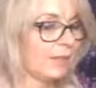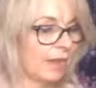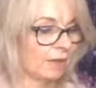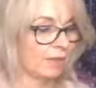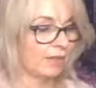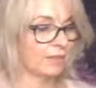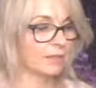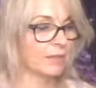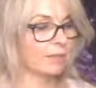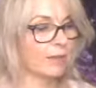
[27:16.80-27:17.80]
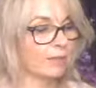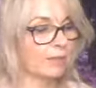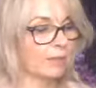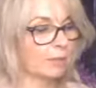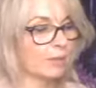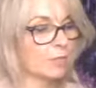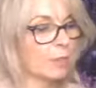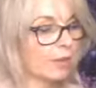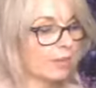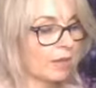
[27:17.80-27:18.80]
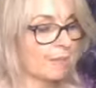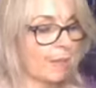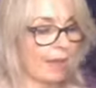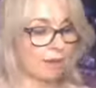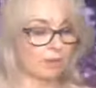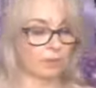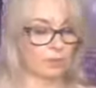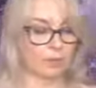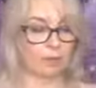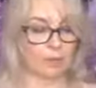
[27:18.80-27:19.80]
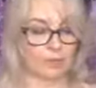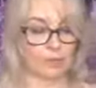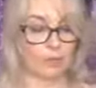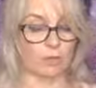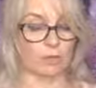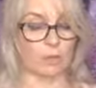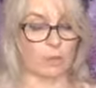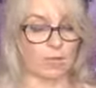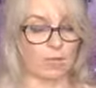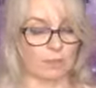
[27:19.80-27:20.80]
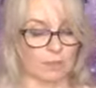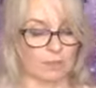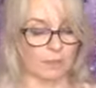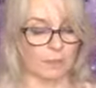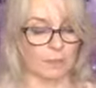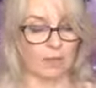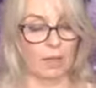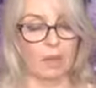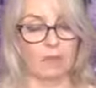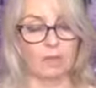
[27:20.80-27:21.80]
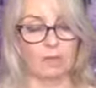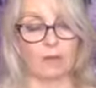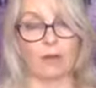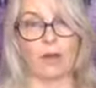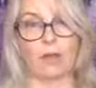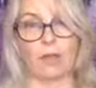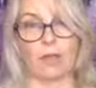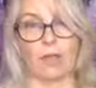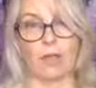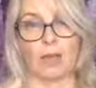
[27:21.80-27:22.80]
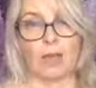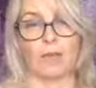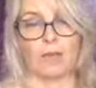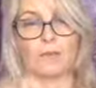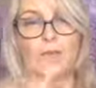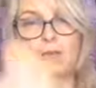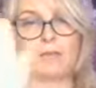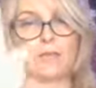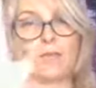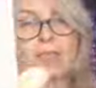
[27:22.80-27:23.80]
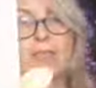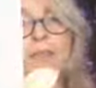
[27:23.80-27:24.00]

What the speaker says: Now, isn't it funny that we spoke about obstacles? Because the card that we got, first of all,